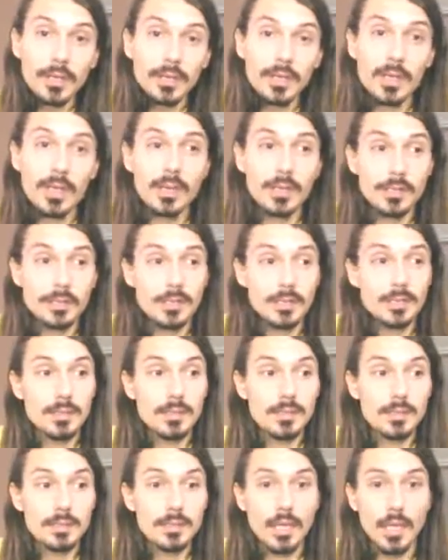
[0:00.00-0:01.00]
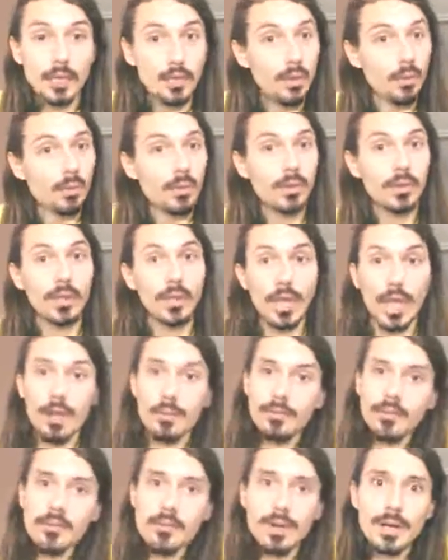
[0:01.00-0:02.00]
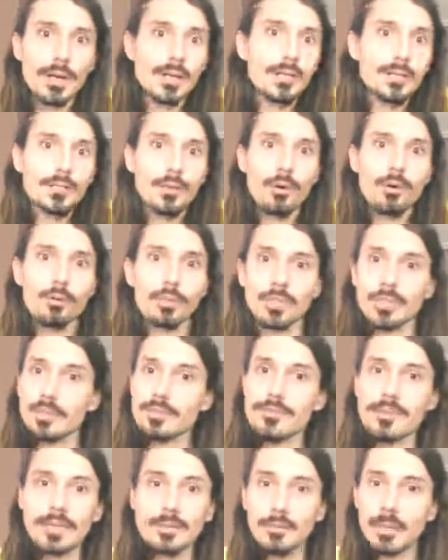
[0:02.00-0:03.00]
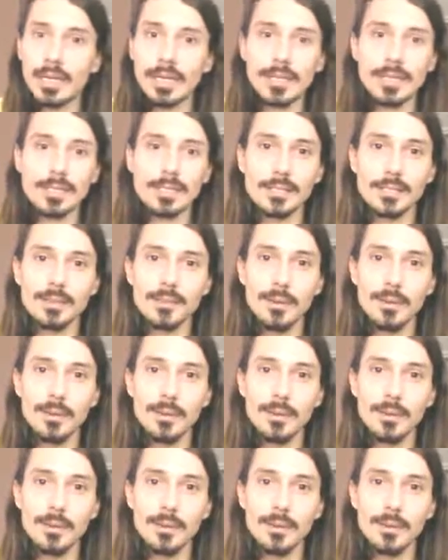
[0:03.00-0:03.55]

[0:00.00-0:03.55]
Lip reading: because they know that like everyone has totally different opinions.